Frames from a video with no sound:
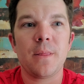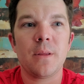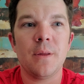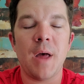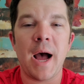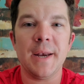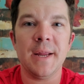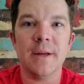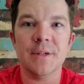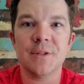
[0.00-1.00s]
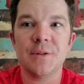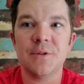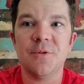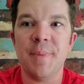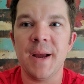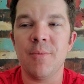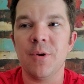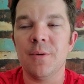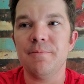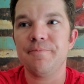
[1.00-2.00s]
And the idea is to be able
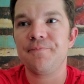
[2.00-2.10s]
to